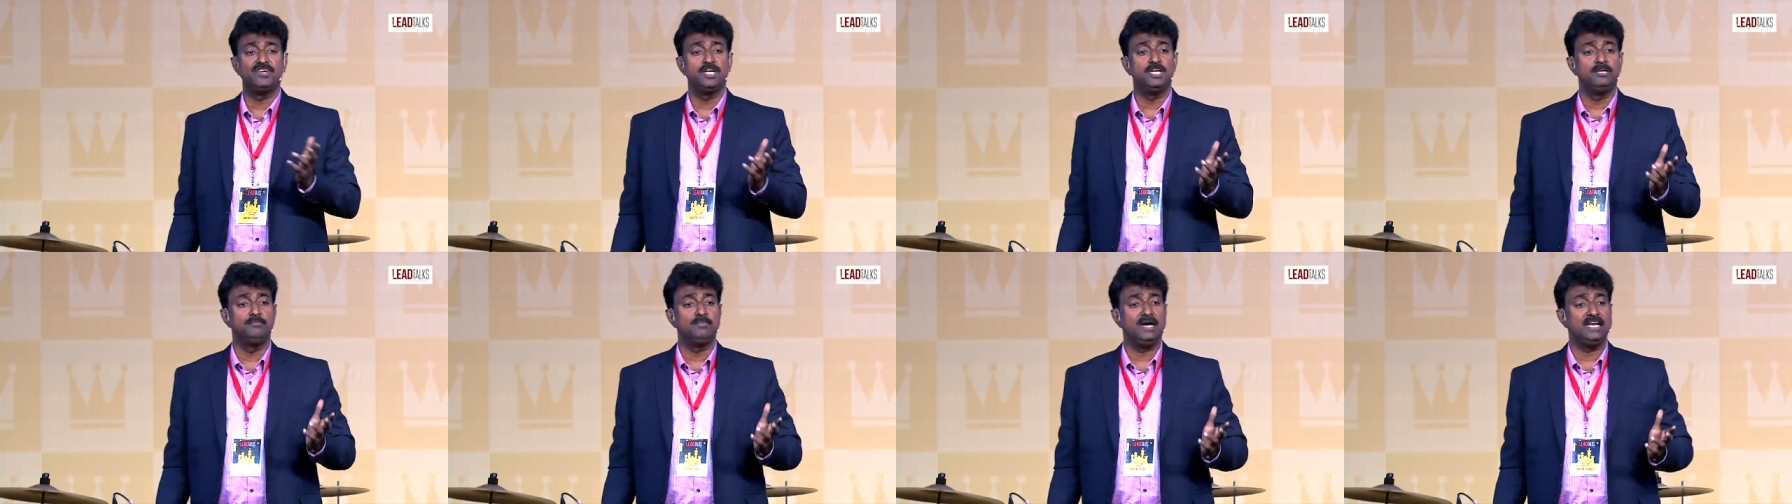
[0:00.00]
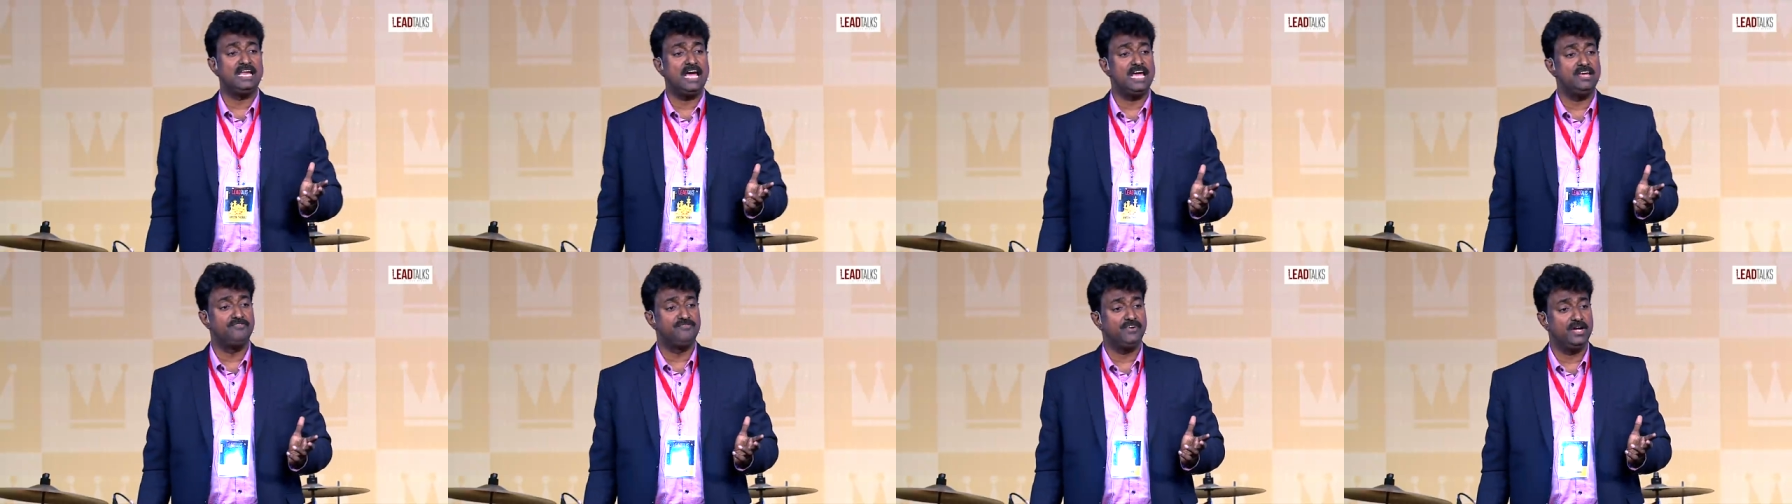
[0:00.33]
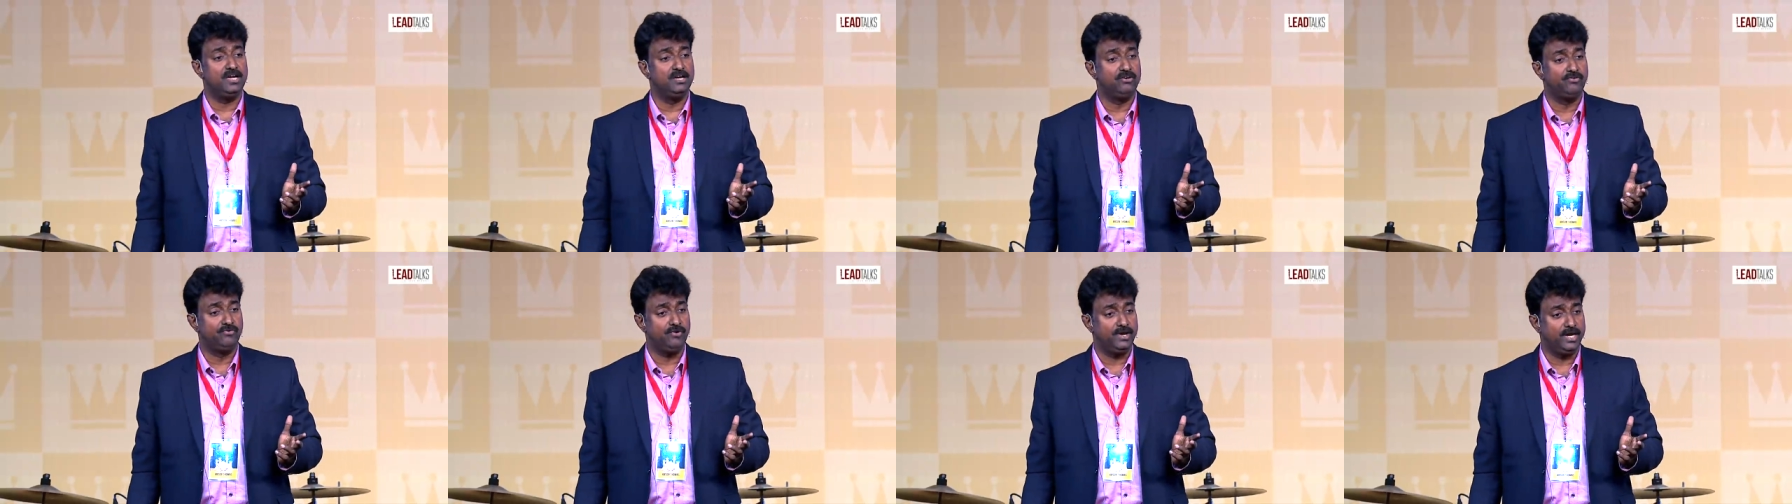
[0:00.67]
in my life
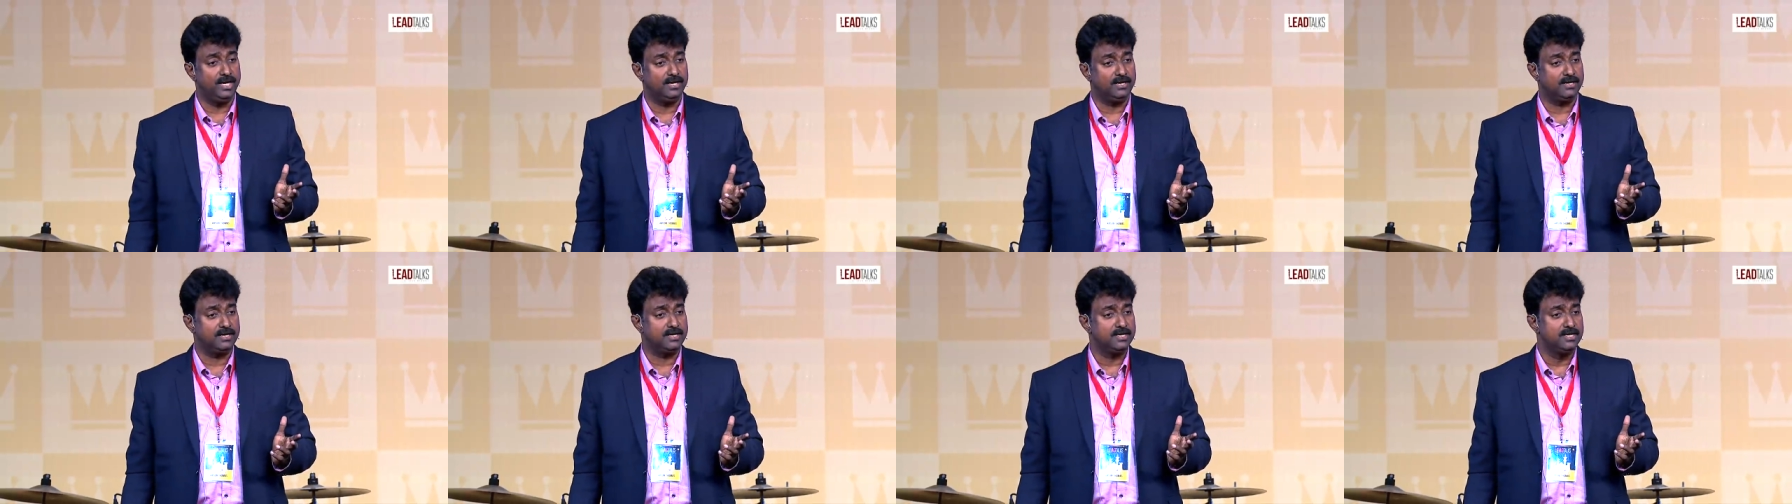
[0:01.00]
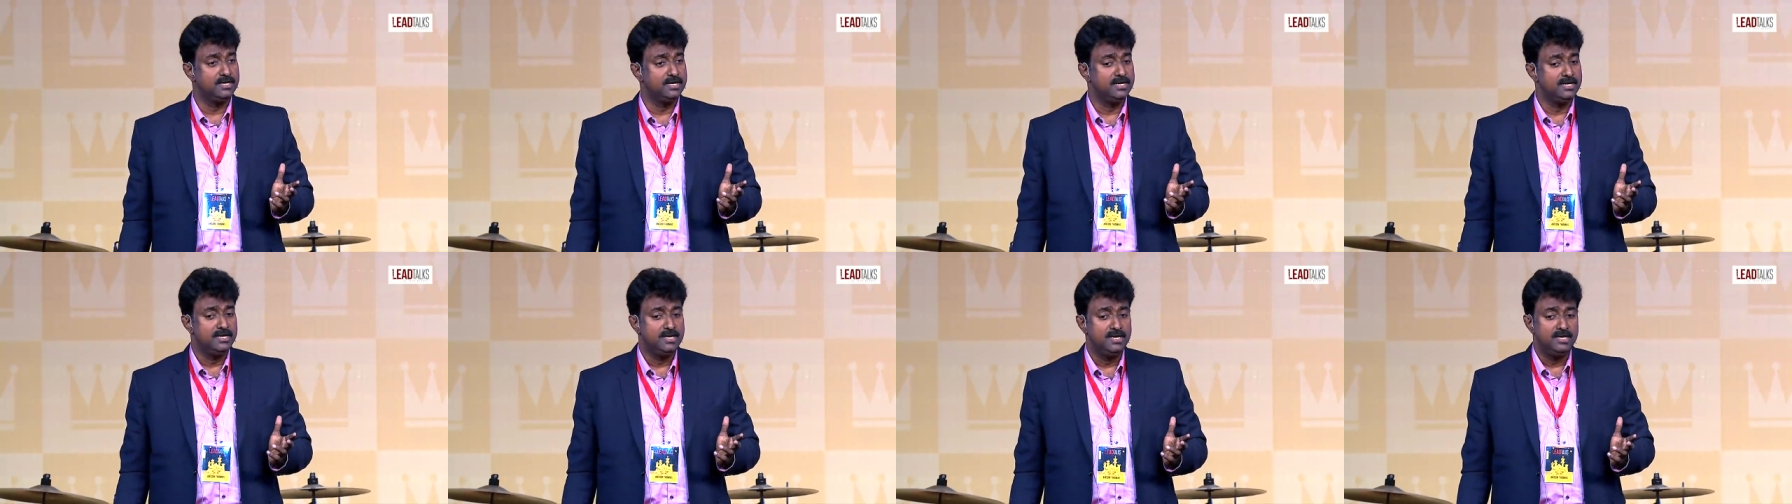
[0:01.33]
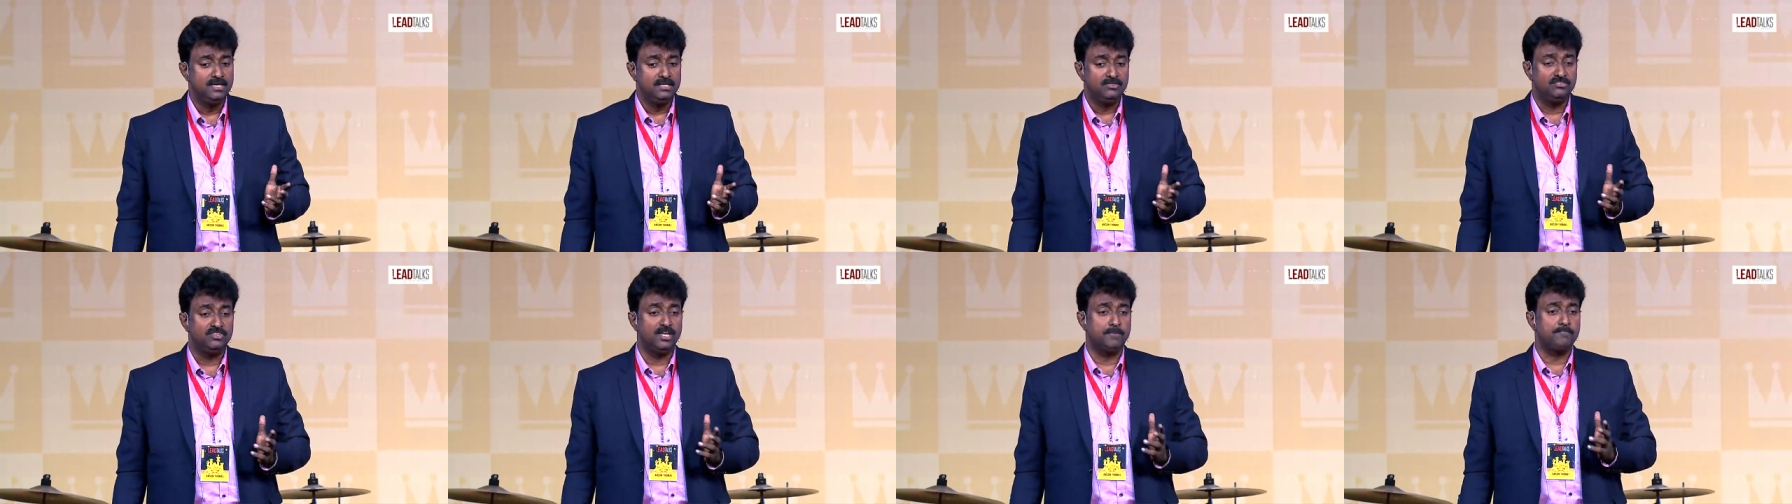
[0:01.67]
I'll drink."
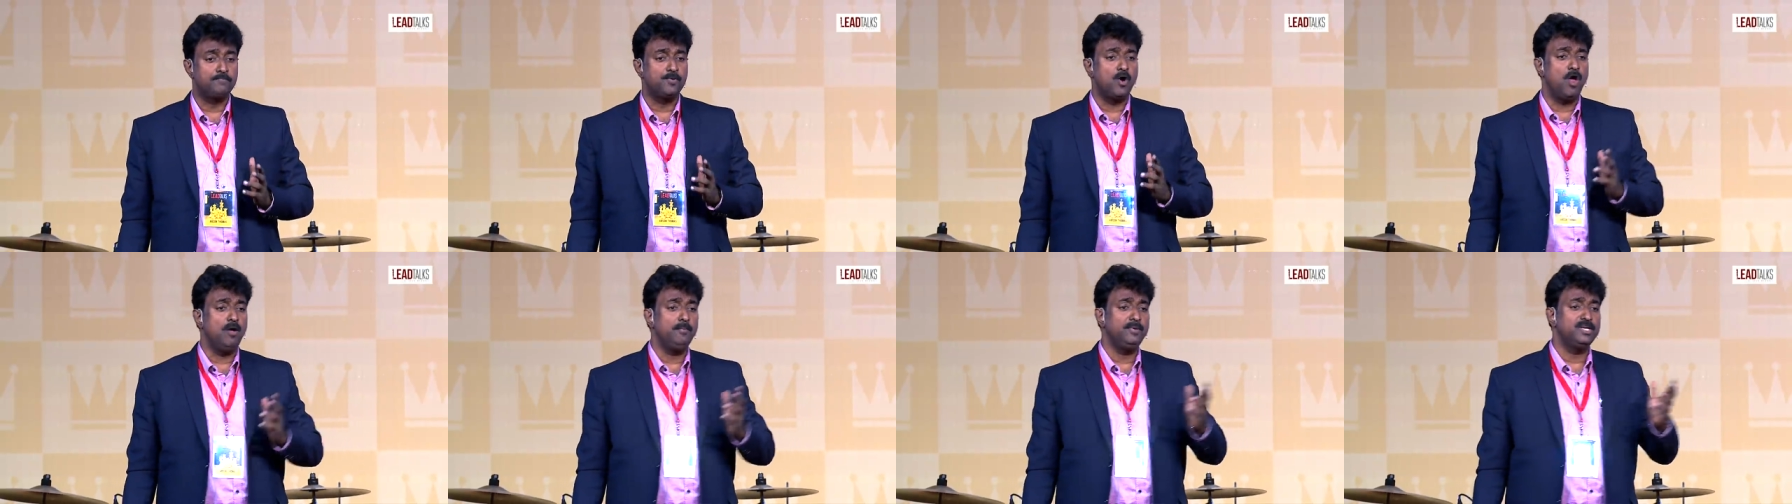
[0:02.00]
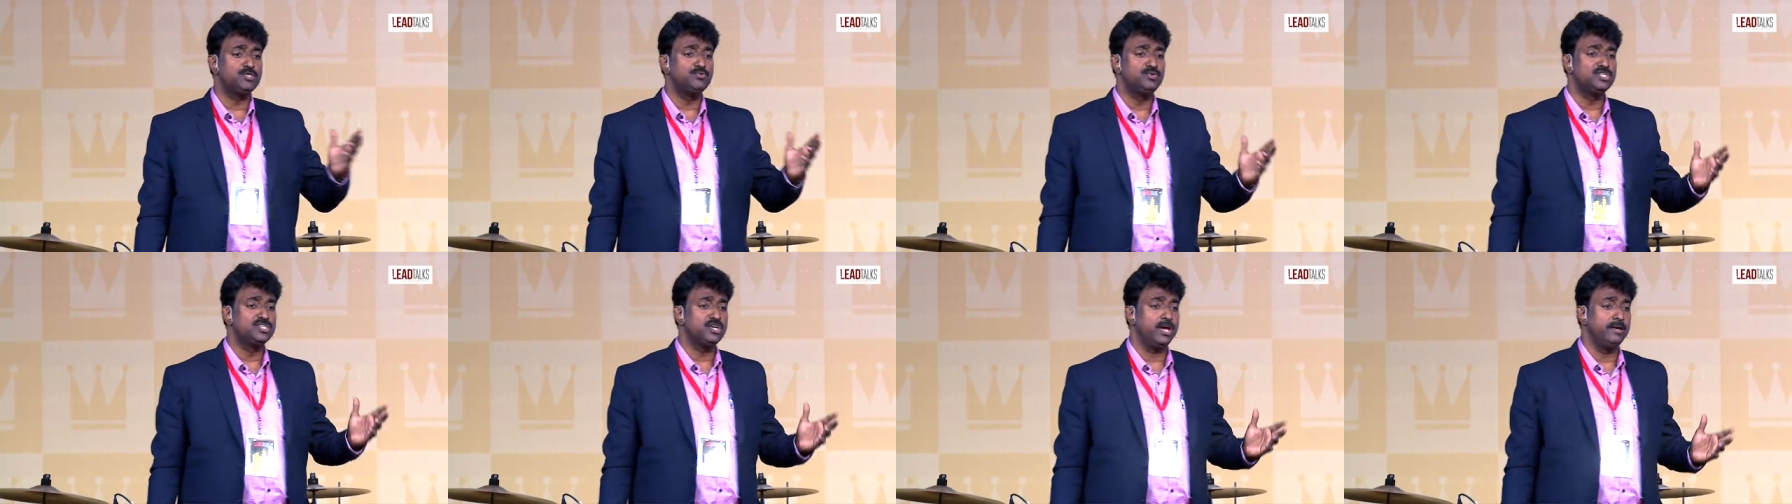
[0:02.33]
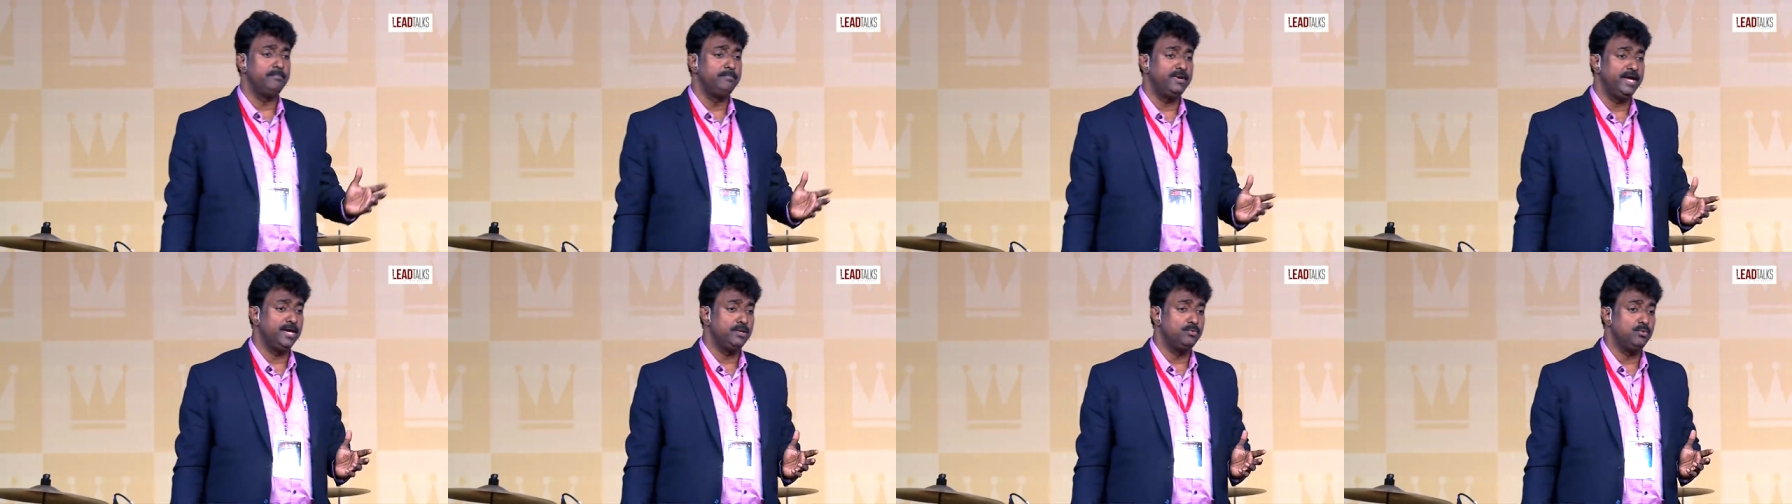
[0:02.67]
The promise which I
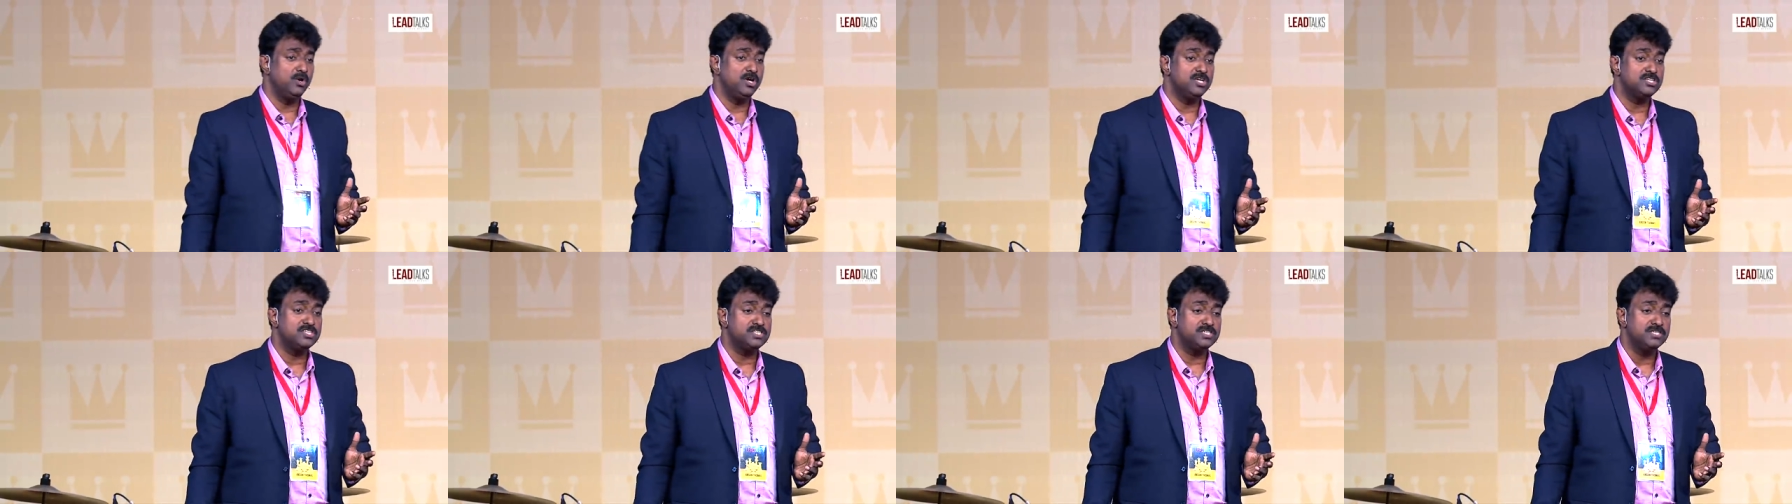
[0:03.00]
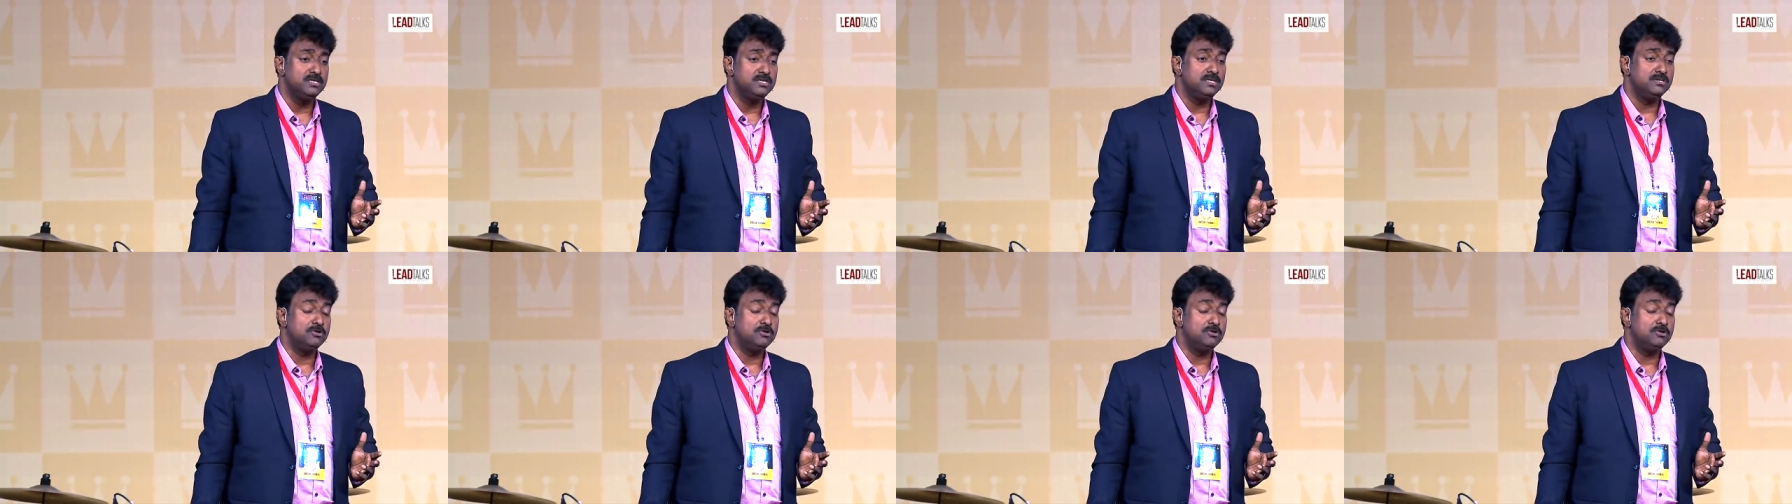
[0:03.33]
made was